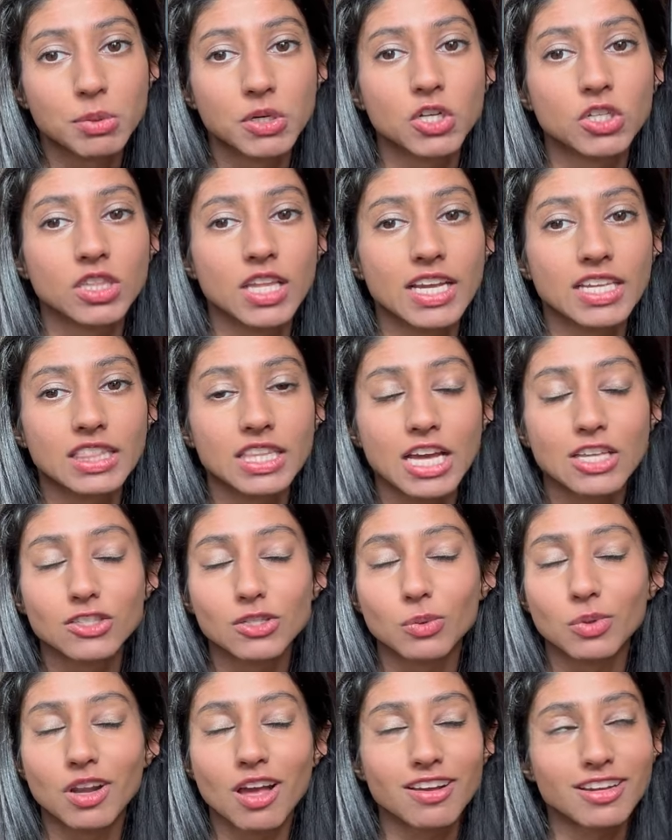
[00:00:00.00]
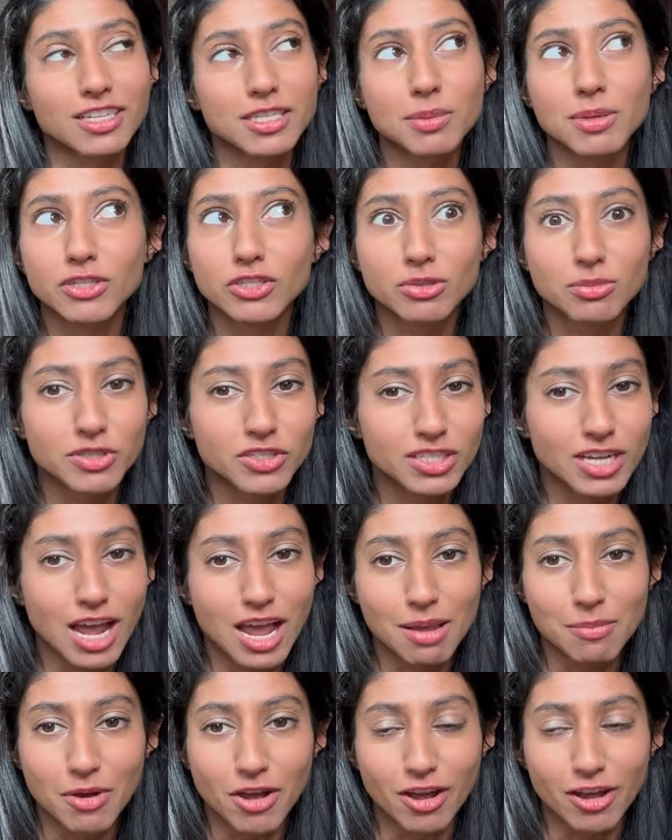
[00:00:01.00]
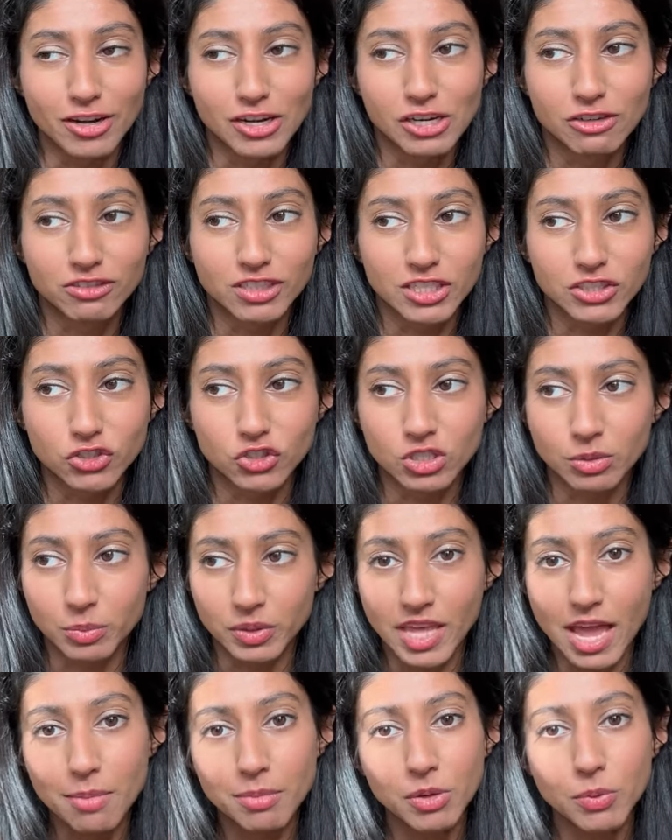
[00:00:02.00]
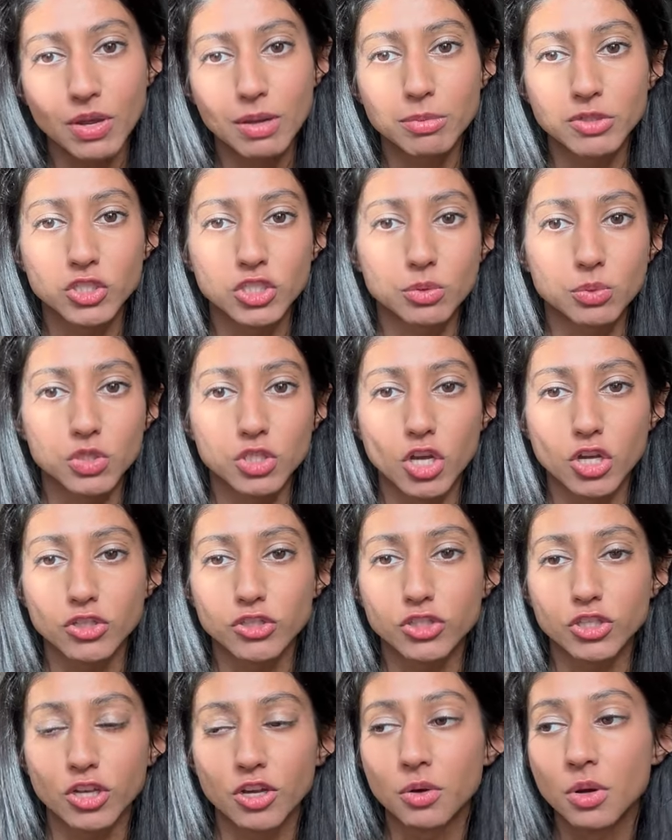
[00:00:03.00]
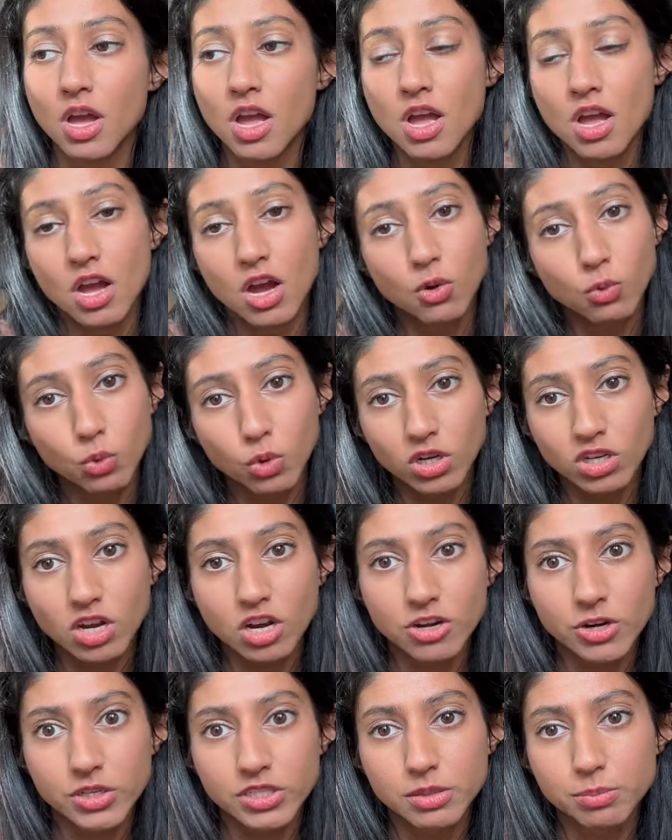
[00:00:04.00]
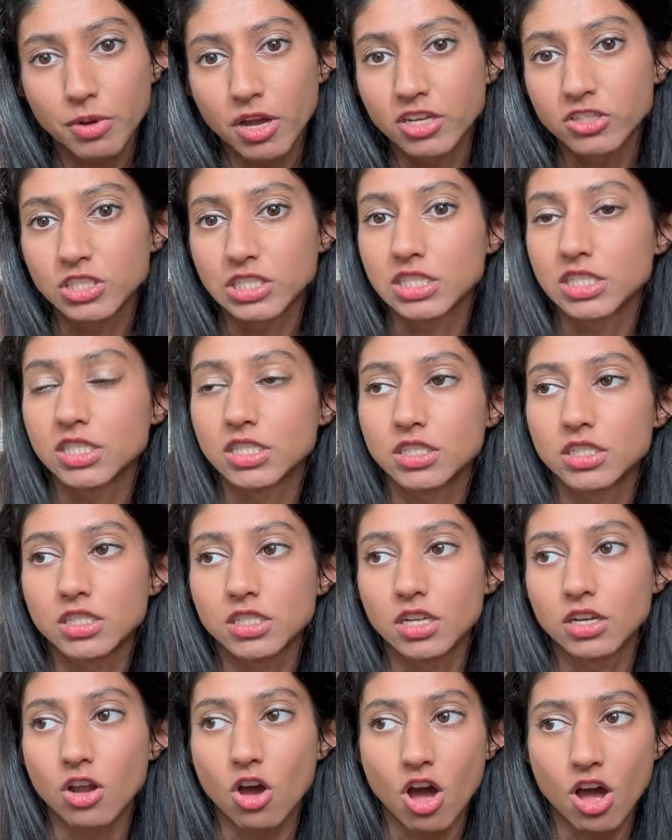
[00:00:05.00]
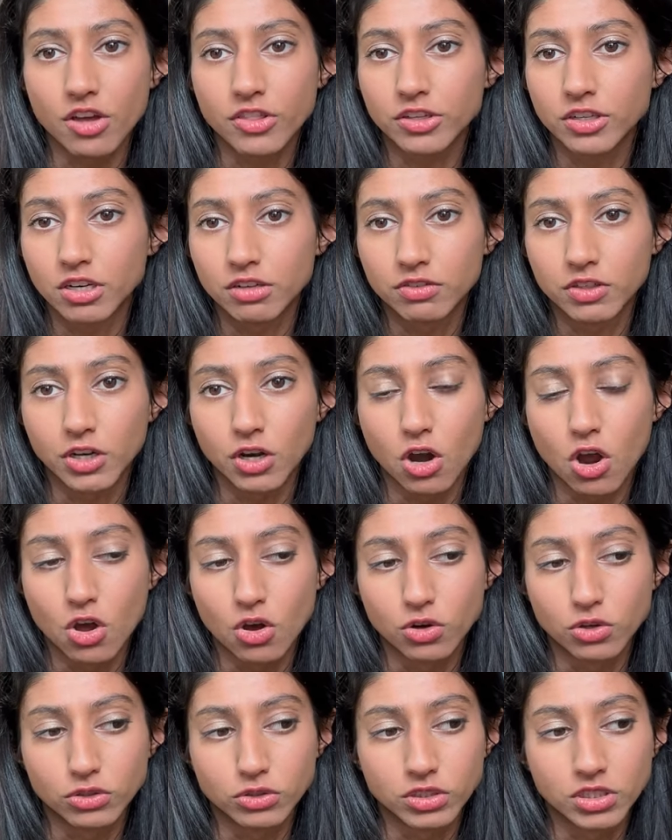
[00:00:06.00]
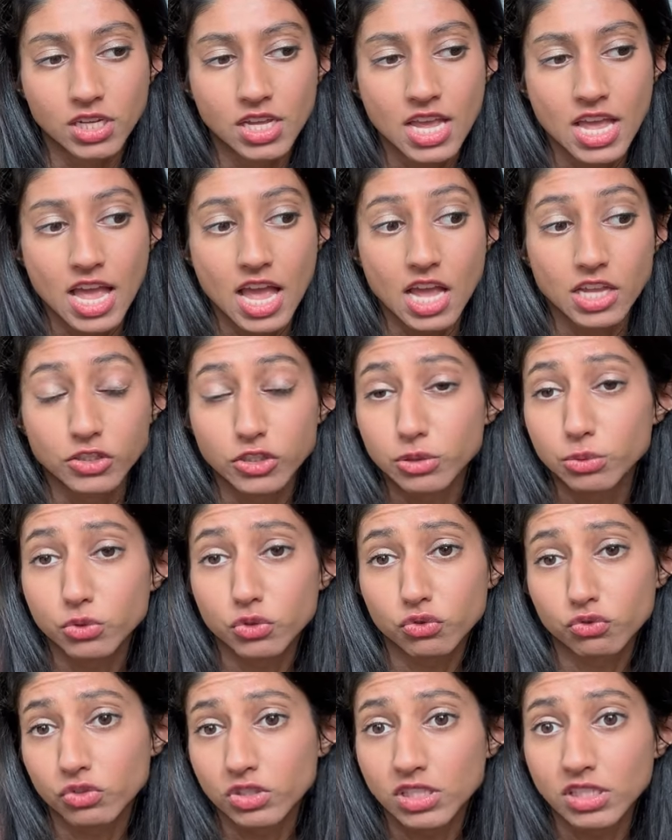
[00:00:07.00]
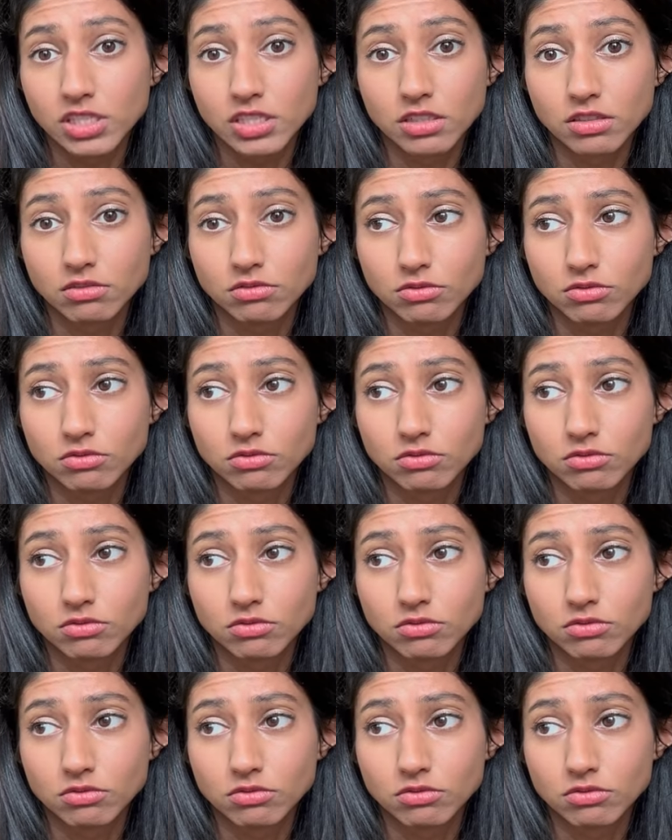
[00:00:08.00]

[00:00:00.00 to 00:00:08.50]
her like that. So we're not gonna spend too much time on her relationship with Hemingway, but she was also a war correspondent, an author of her own, and she was a really